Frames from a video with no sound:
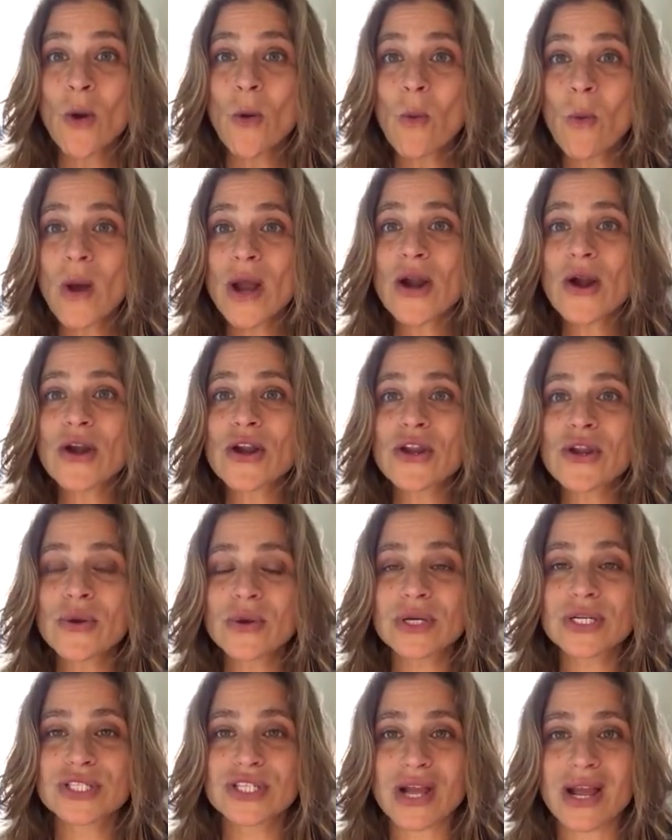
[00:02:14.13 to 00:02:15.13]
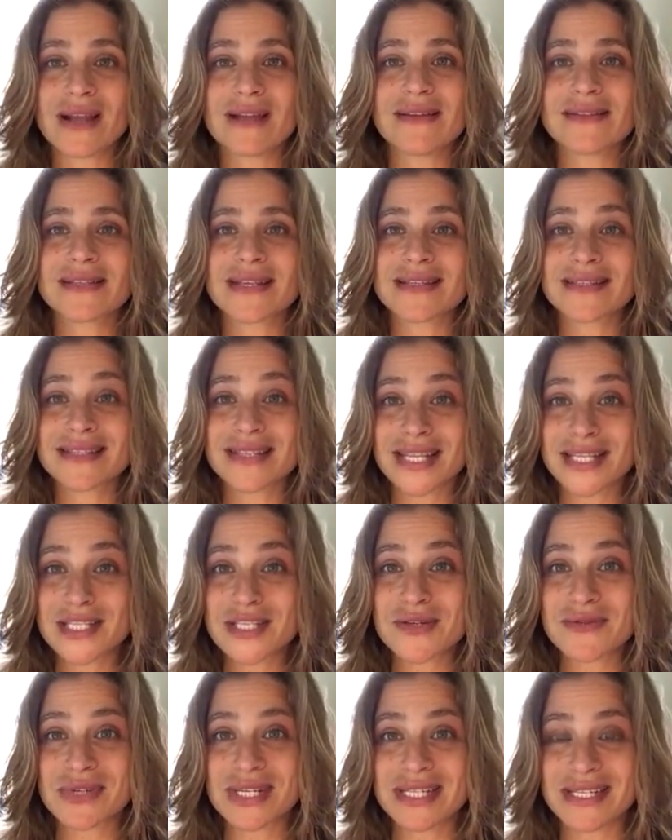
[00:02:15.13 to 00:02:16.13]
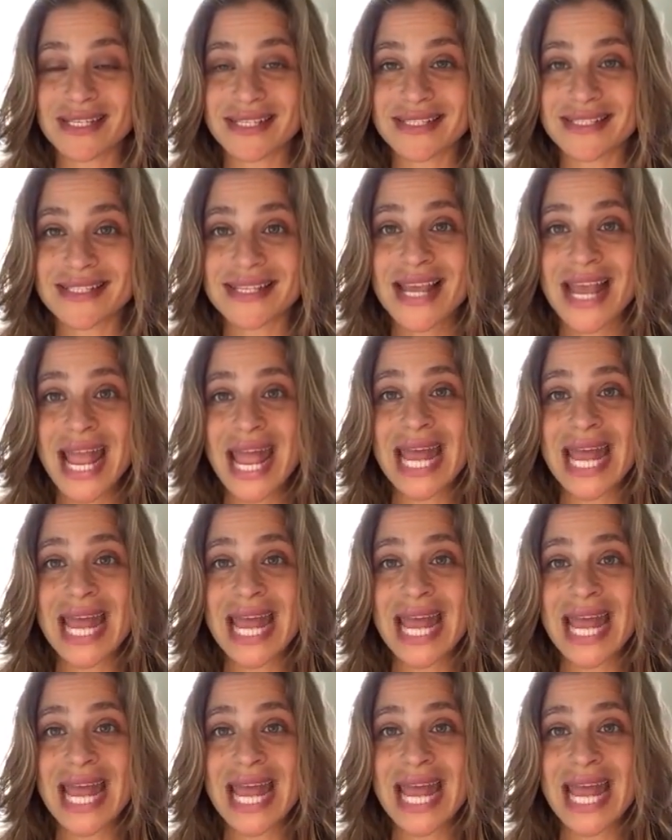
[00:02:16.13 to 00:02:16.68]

What are your child's sensory needs?